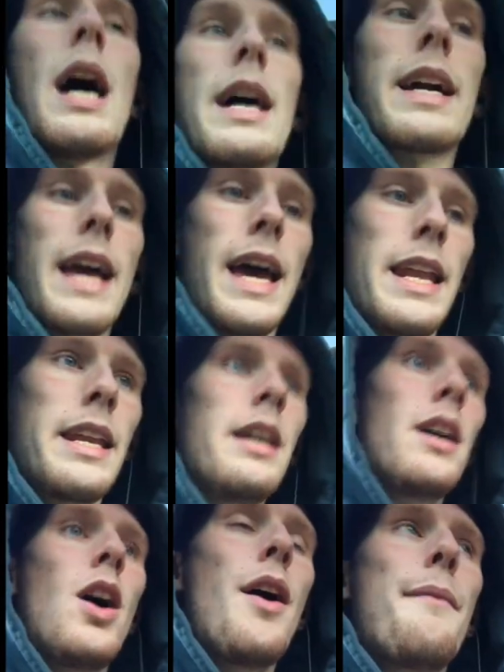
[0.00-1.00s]
again,
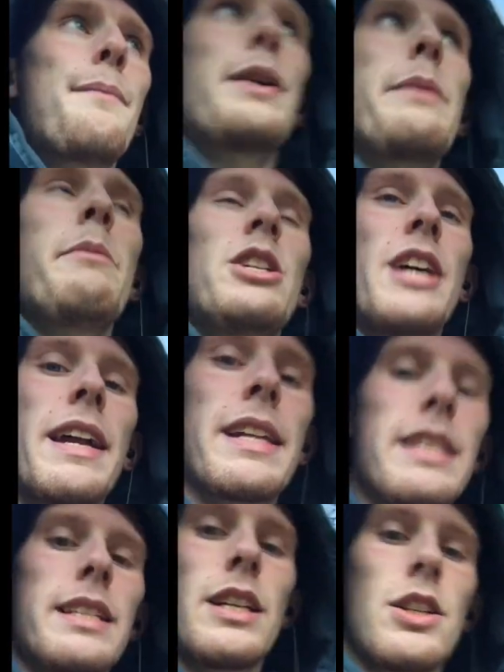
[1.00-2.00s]
pretty much any
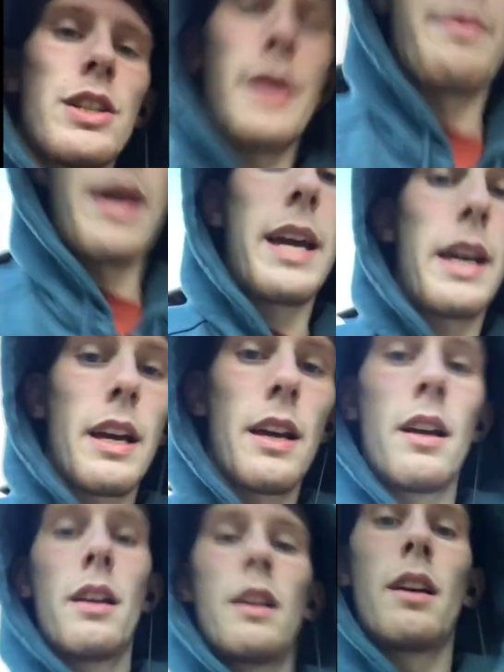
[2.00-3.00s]
decision I make
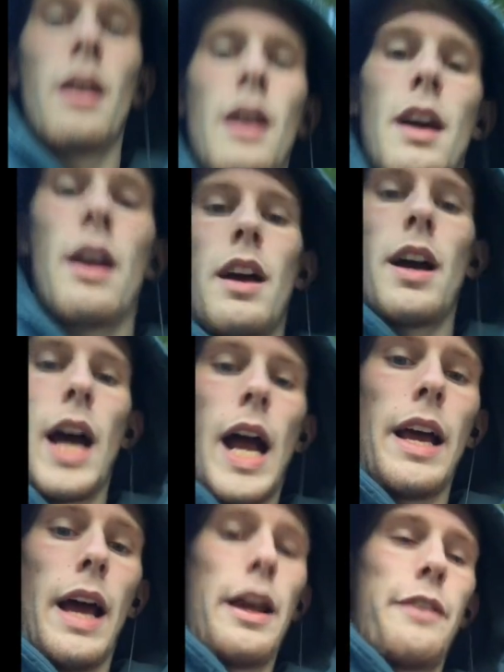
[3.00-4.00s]

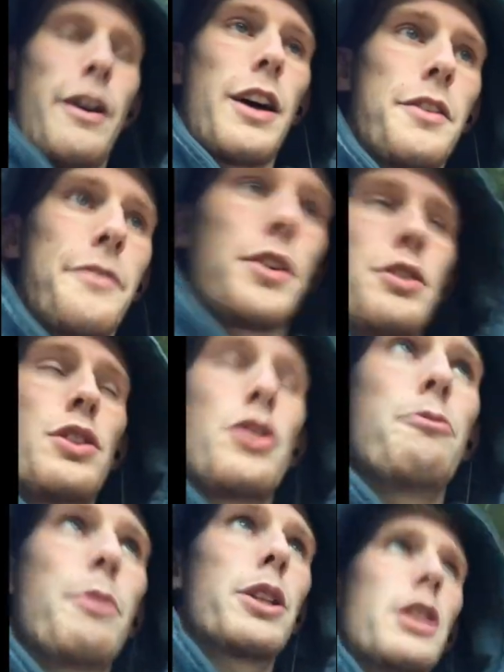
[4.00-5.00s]
out of either of those two
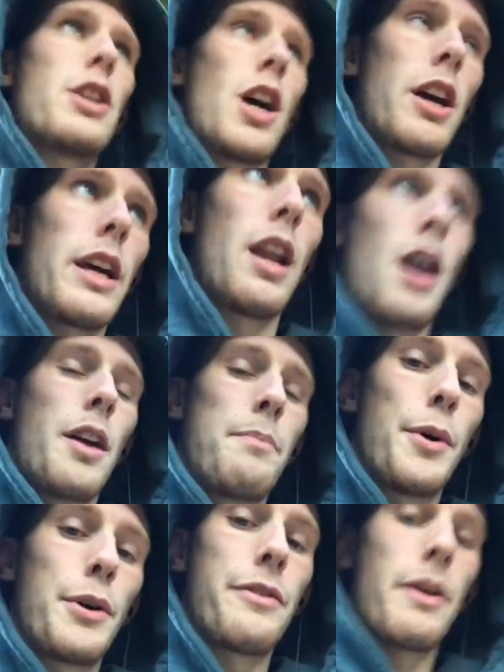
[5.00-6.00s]
puts a target on
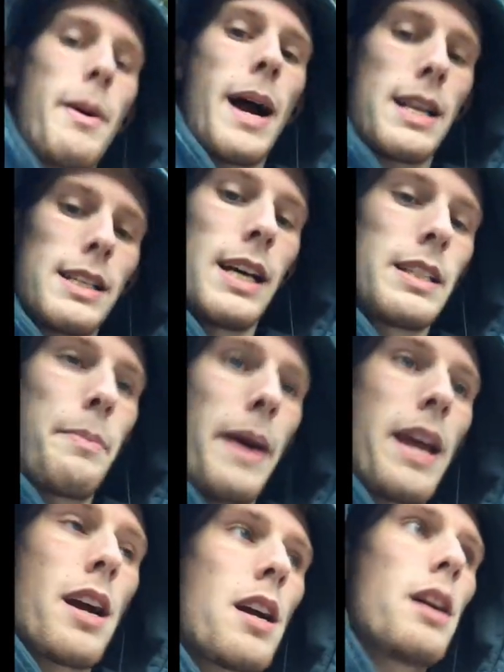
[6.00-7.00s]
both of our backs as a
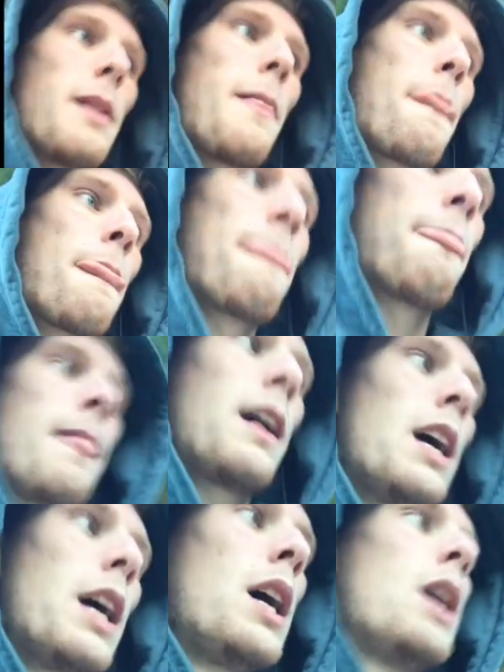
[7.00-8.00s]
pair,
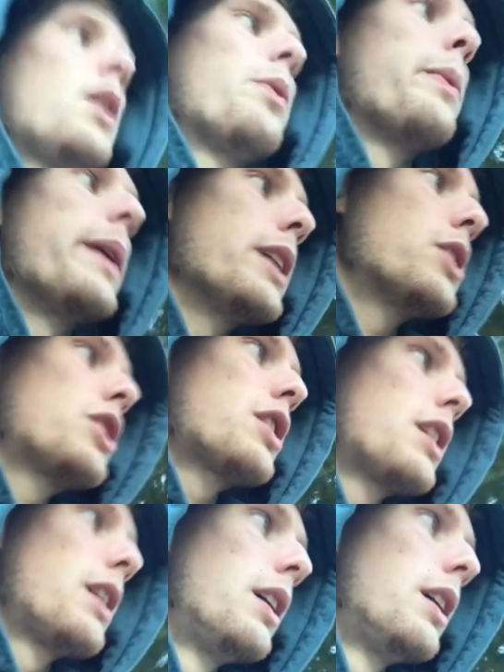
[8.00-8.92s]
which